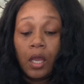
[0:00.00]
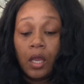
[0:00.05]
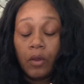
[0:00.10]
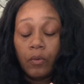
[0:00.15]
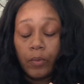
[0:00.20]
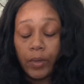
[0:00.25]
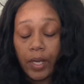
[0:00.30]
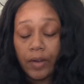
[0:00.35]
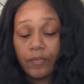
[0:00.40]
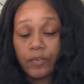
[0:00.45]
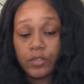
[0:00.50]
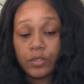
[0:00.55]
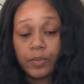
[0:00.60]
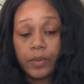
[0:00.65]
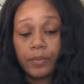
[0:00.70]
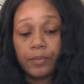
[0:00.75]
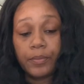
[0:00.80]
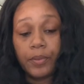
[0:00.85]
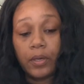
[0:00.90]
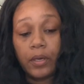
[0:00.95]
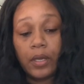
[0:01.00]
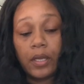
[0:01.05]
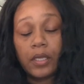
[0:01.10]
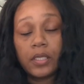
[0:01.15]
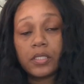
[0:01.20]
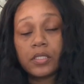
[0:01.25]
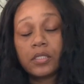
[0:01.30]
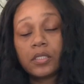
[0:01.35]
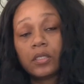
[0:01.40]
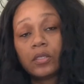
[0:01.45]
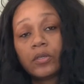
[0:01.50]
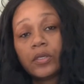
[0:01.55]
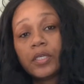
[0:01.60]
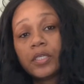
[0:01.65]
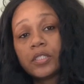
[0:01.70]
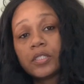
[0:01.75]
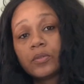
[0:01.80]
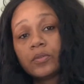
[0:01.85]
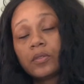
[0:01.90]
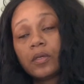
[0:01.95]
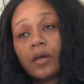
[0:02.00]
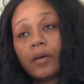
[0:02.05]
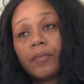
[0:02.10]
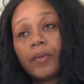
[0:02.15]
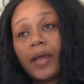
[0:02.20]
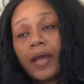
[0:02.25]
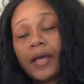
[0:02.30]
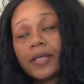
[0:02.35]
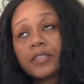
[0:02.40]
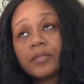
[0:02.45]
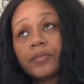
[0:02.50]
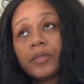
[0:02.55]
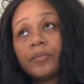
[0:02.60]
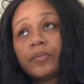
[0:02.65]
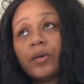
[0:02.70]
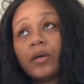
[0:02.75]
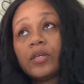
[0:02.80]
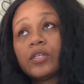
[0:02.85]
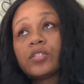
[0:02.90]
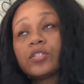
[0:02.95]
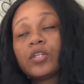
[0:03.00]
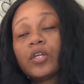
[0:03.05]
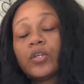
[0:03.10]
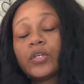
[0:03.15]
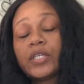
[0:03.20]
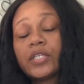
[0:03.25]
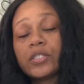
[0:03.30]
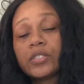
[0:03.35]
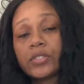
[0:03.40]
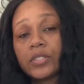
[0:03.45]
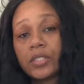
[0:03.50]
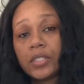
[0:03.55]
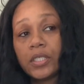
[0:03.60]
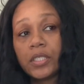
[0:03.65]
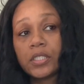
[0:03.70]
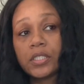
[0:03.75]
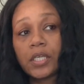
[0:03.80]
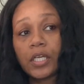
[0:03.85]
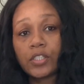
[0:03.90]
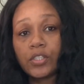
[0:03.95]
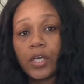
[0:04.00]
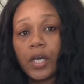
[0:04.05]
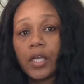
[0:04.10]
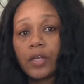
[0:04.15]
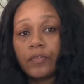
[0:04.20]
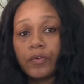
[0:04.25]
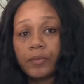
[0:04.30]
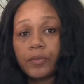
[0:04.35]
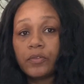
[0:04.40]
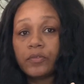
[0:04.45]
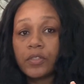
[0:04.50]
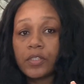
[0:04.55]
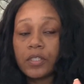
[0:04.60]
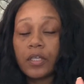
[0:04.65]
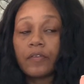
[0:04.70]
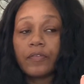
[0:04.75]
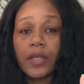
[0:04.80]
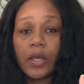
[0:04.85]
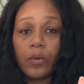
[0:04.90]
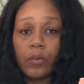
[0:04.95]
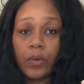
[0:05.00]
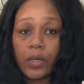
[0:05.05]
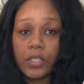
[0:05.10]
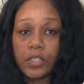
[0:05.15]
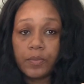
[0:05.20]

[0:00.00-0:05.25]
whatever's been bought is still on his hasn't been bought is still on his list. I try to remove the stuff that was